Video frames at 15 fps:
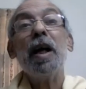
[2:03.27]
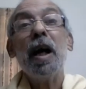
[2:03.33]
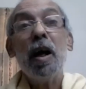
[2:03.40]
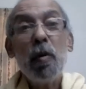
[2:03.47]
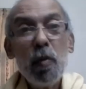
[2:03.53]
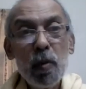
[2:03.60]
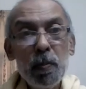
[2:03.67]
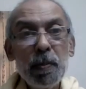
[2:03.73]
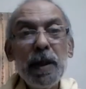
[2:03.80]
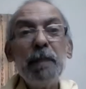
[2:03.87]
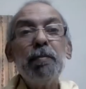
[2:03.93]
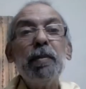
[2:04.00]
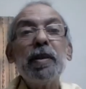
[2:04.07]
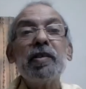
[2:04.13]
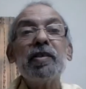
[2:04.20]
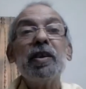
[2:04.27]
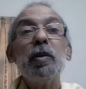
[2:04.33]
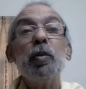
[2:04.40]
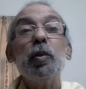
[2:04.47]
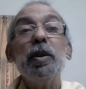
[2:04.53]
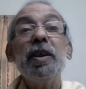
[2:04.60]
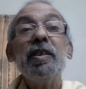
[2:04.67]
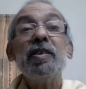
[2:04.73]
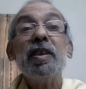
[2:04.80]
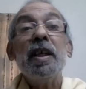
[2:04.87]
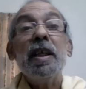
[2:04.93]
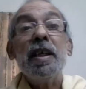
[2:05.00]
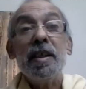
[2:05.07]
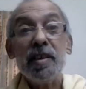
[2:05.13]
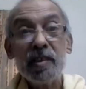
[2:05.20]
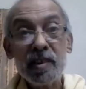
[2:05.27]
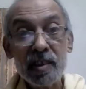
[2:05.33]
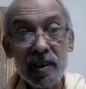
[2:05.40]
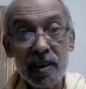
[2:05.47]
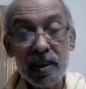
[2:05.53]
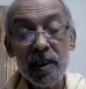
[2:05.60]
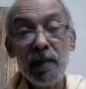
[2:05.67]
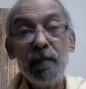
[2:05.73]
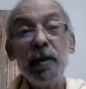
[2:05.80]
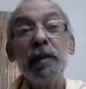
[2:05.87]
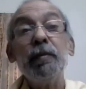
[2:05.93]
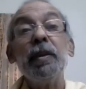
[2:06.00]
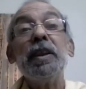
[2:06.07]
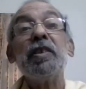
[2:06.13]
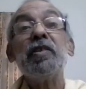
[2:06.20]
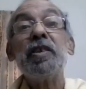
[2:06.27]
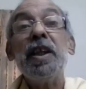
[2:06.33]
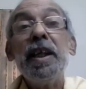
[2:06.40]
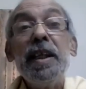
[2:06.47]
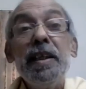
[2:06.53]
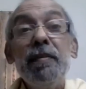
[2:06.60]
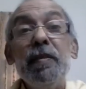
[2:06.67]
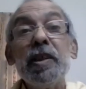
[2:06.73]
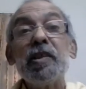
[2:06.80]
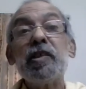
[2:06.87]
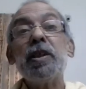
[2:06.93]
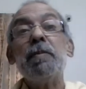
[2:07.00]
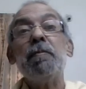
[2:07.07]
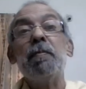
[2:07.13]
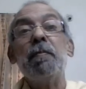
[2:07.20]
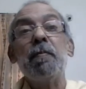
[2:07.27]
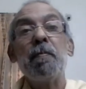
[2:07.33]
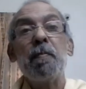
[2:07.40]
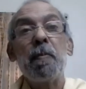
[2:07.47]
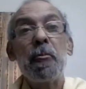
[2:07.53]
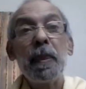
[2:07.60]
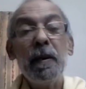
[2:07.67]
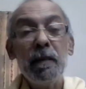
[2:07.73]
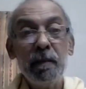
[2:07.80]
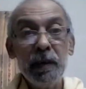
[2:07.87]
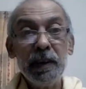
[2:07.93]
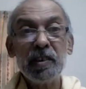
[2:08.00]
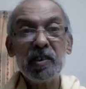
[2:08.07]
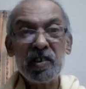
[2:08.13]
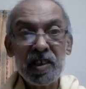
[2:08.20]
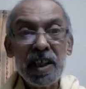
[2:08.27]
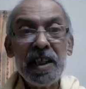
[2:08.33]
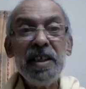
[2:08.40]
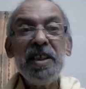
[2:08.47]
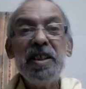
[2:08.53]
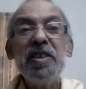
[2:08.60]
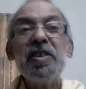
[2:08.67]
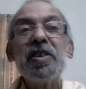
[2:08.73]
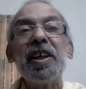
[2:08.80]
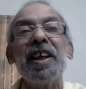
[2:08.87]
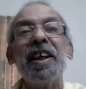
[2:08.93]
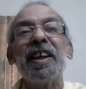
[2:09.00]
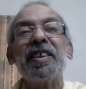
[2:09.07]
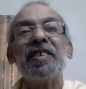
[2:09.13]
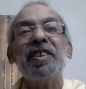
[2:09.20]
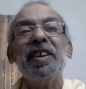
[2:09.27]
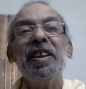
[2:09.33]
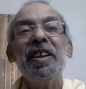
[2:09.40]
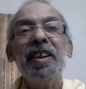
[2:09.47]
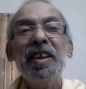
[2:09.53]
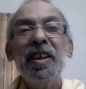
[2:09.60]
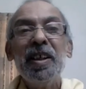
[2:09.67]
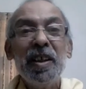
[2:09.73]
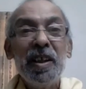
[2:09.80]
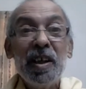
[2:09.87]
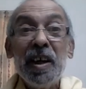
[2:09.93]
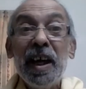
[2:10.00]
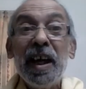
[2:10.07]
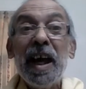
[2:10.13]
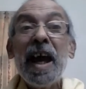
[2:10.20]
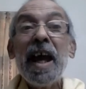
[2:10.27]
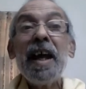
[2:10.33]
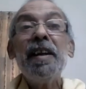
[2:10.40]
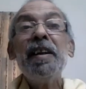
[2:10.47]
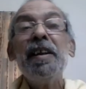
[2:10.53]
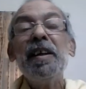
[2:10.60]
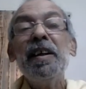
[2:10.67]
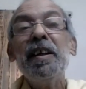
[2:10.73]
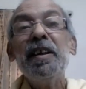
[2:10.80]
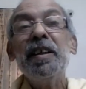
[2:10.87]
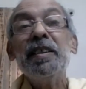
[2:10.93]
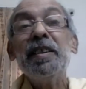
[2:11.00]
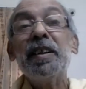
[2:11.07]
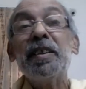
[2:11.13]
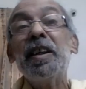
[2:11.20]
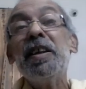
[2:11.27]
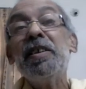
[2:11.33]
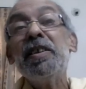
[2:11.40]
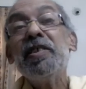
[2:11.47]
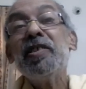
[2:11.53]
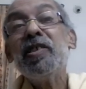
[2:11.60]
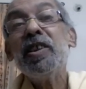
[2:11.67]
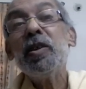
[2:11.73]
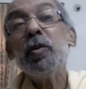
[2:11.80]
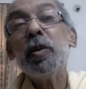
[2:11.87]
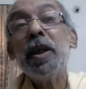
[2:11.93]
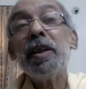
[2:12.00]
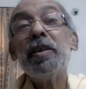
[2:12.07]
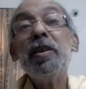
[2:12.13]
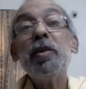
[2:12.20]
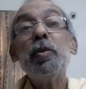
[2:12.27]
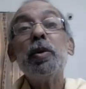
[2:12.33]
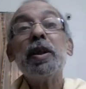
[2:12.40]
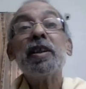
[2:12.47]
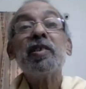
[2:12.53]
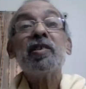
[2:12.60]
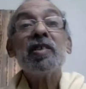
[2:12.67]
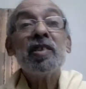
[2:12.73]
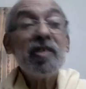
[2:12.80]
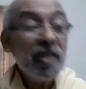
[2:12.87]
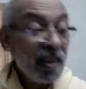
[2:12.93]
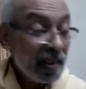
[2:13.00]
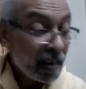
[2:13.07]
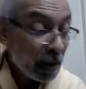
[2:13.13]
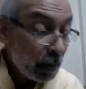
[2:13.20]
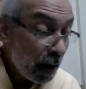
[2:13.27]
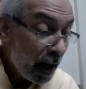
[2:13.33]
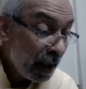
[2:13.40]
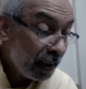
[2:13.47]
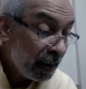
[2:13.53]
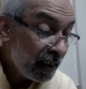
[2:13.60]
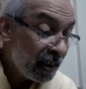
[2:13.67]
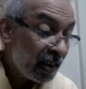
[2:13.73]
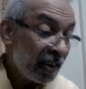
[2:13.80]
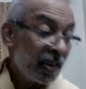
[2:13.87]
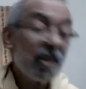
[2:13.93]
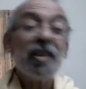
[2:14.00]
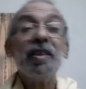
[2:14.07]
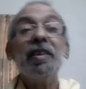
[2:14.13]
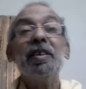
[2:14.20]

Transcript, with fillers: How a person who is with, with a steady wisdom, with a steady intellect, and the tendency to get into ecstasy, samadhistha,